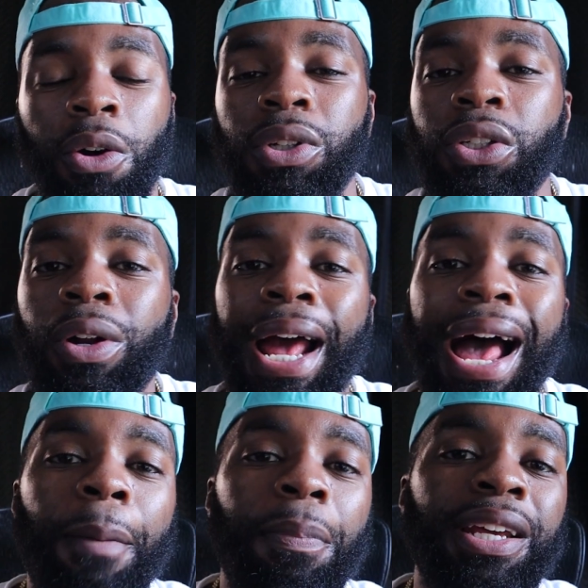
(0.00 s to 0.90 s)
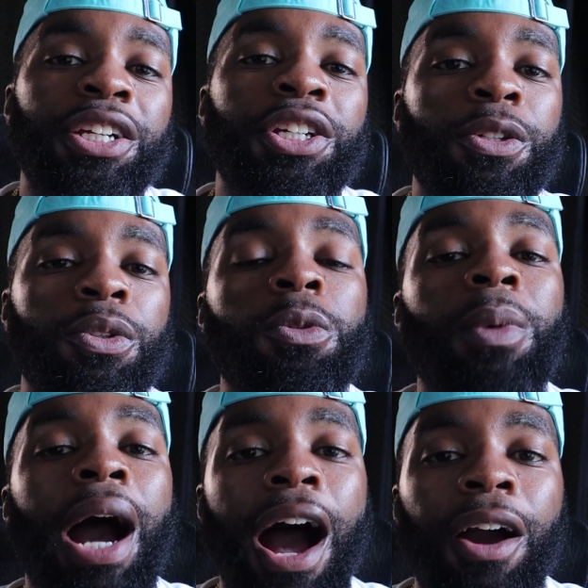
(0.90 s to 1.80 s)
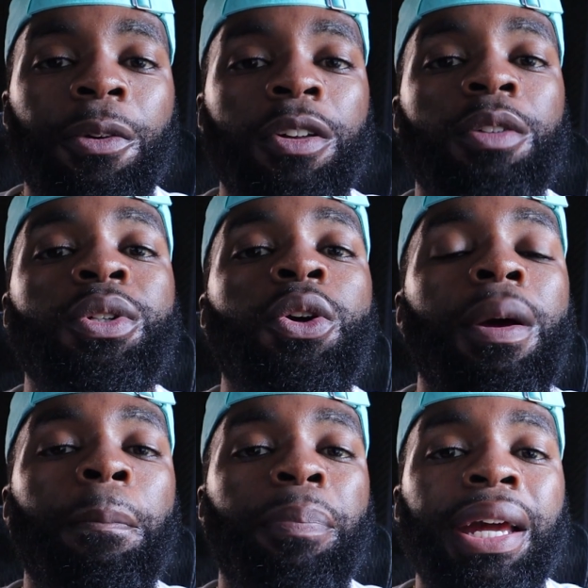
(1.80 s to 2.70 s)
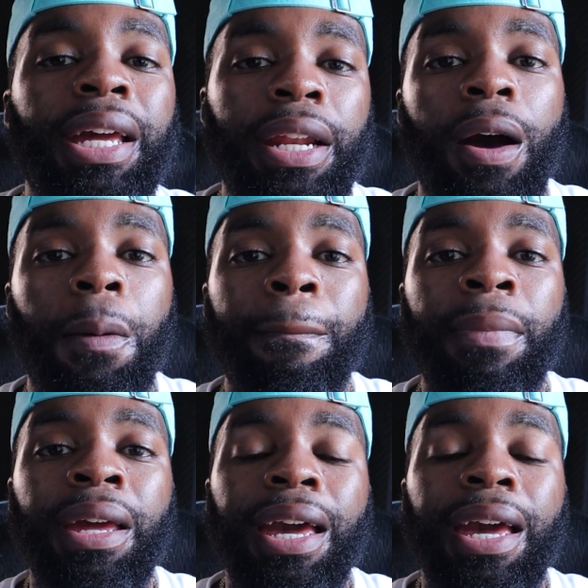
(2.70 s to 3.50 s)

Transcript: what's going to happen is YouTube algorithm is going to pick it up,